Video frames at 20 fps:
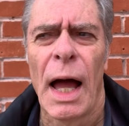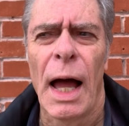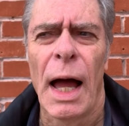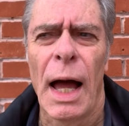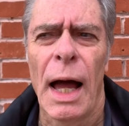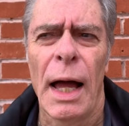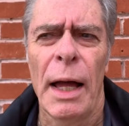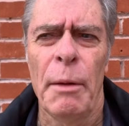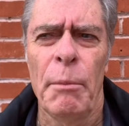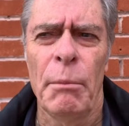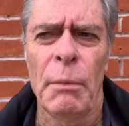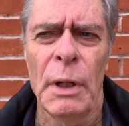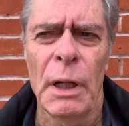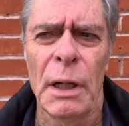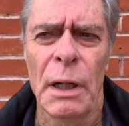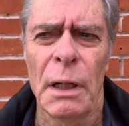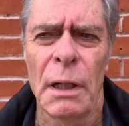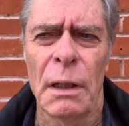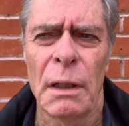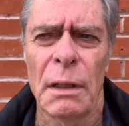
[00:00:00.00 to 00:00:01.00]
I'm
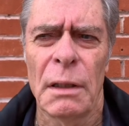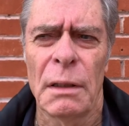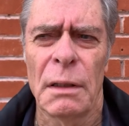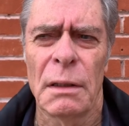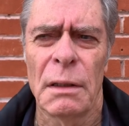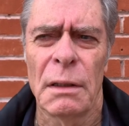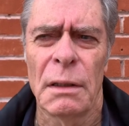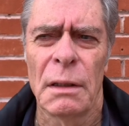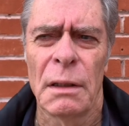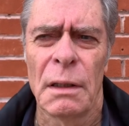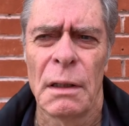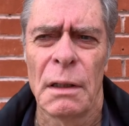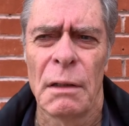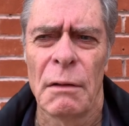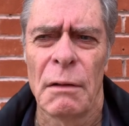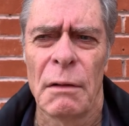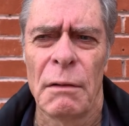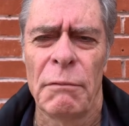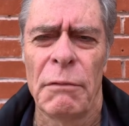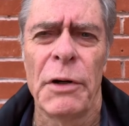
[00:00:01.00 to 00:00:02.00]

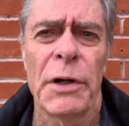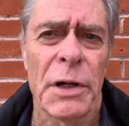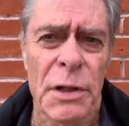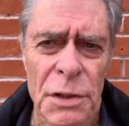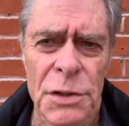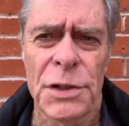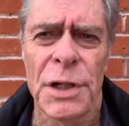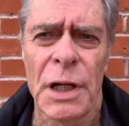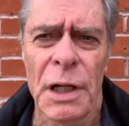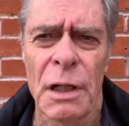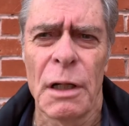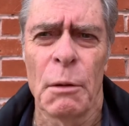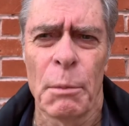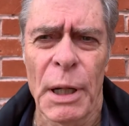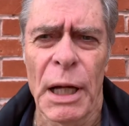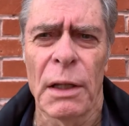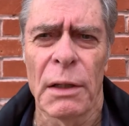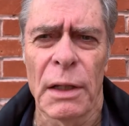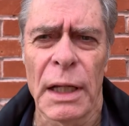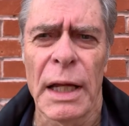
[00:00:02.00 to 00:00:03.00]
very concerned
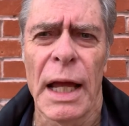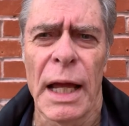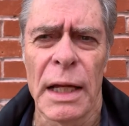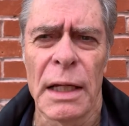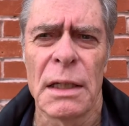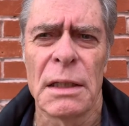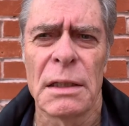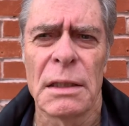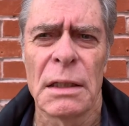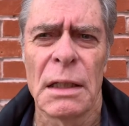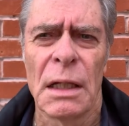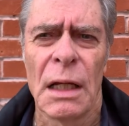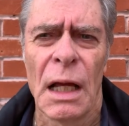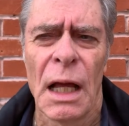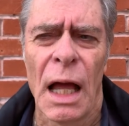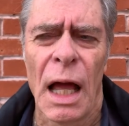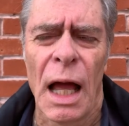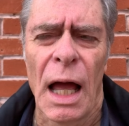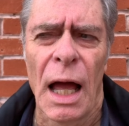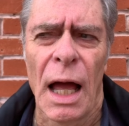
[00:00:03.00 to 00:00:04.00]
about the case.
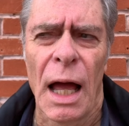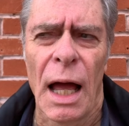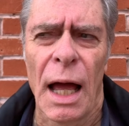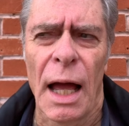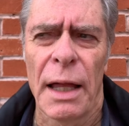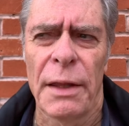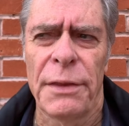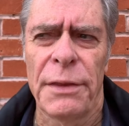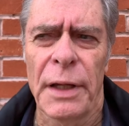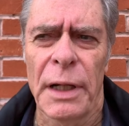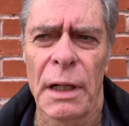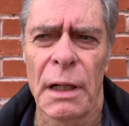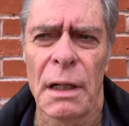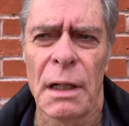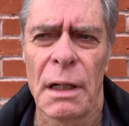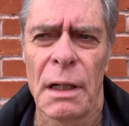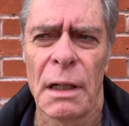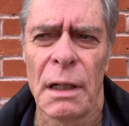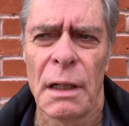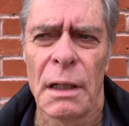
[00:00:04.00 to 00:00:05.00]
I think
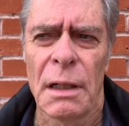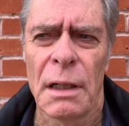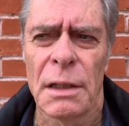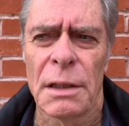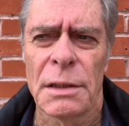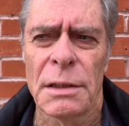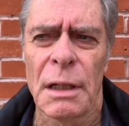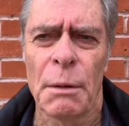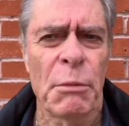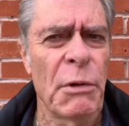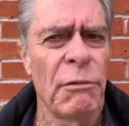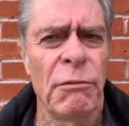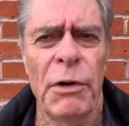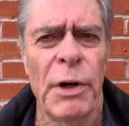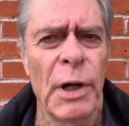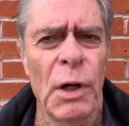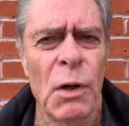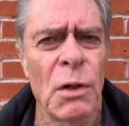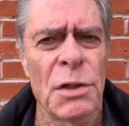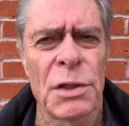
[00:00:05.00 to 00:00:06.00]
something very
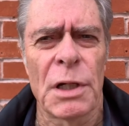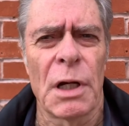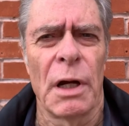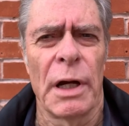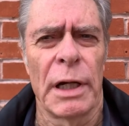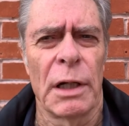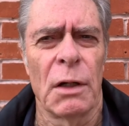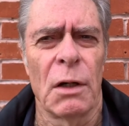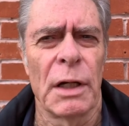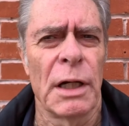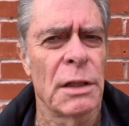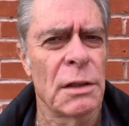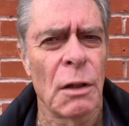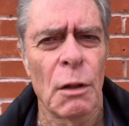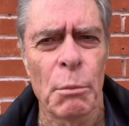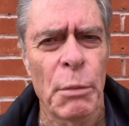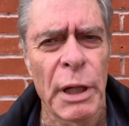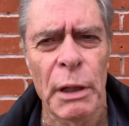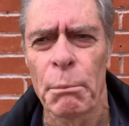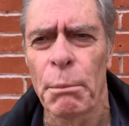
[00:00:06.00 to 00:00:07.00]
odd's going on. It's not
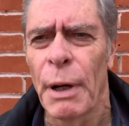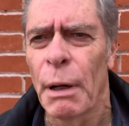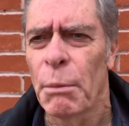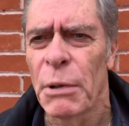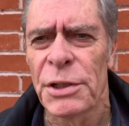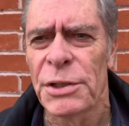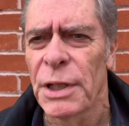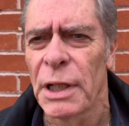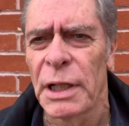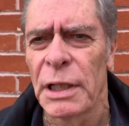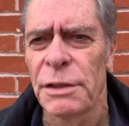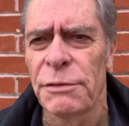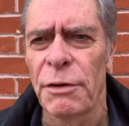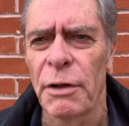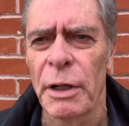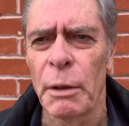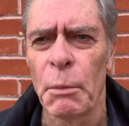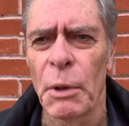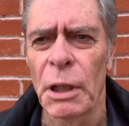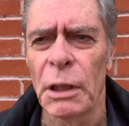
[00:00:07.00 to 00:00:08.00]
being publicised
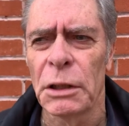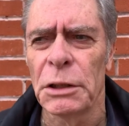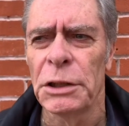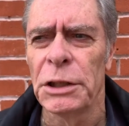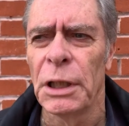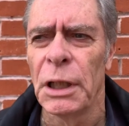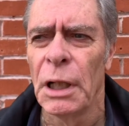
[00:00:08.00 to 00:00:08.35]
very much.